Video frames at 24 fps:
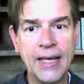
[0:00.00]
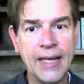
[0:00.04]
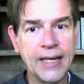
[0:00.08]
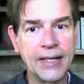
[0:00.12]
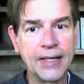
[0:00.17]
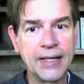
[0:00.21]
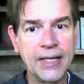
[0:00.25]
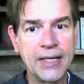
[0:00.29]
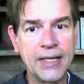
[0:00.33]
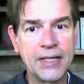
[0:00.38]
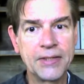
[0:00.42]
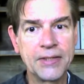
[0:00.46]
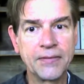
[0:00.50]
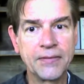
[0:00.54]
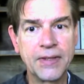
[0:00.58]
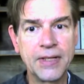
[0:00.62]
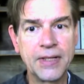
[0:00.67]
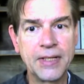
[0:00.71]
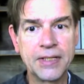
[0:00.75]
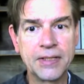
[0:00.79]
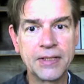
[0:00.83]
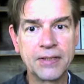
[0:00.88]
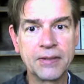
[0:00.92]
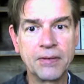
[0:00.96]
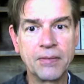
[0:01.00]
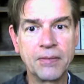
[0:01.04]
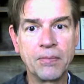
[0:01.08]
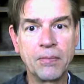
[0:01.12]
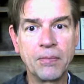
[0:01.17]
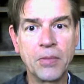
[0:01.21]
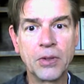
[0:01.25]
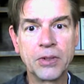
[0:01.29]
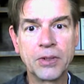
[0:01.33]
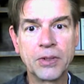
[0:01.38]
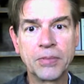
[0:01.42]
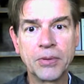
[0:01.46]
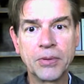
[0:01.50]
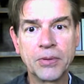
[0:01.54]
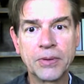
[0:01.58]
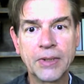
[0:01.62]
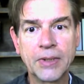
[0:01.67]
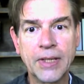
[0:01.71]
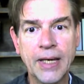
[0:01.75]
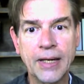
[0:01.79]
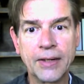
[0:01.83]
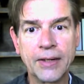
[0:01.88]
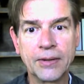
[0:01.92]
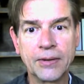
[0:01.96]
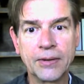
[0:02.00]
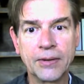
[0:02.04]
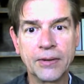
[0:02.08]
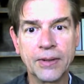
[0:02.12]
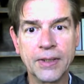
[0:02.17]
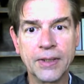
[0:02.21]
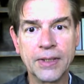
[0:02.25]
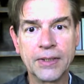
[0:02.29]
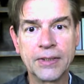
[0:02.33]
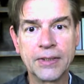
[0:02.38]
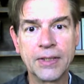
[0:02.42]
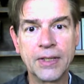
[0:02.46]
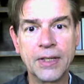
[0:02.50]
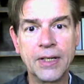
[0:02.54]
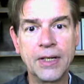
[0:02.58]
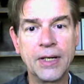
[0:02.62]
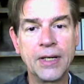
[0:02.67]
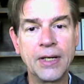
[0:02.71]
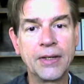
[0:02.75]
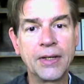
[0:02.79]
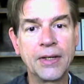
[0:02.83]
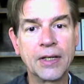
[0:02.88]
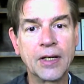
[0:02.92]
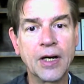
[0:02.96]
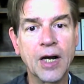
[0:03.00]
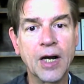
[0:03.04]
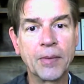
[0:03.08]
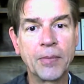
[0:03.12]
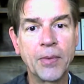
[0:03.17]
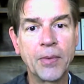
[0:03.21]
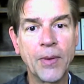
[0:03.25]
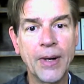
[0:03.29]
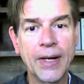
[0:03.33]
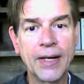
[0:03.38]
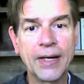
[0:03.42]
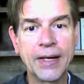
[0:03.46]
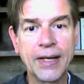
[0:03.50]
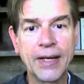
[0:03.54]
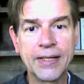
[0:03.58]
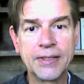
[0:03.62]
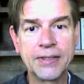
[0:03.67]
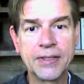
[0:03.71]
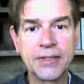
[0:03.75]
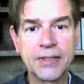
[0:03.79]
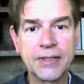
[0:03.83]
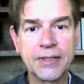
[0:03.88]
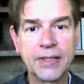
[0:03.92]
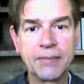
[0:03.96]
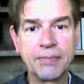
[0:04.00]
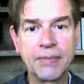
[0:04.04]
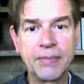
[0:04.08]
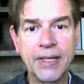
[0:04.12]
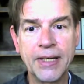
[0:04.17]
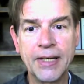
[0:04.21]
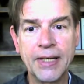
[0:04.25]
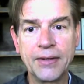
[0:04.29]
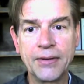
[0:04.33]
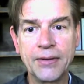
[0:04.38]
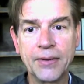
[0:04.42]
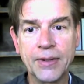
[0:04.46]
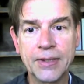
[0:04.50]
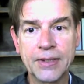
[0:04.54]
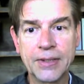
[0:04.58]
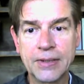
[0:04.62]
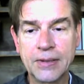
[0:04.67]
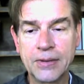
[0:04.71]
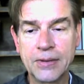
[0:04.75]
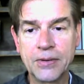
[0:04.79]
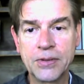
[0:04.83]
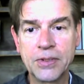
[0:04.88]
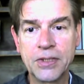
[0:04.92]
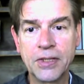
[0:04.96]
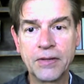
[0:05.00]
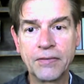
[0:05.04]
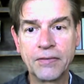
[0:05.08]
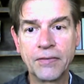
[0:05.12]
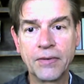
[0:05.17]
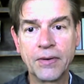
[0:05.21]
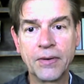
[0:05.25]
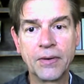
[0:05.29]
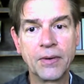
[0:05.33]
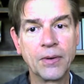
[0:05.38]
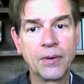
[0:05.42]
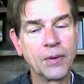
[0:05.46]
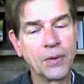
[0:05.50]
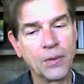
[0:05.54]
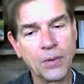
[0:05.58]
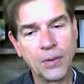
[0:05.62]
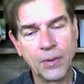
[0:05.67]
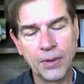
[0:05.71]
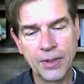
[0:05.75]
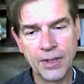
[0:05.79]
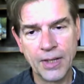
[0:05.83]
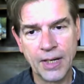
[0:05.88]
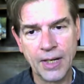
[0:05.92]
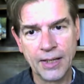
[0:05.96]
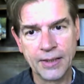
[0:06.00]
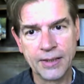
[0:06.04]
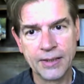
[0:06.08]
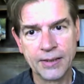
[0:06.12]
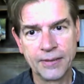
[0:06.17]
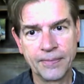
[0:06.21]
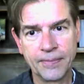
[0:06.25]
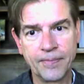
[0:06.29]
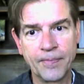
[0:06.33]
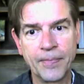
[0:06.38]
In each of these multiple categories, the copyright license can be either exclusive or not.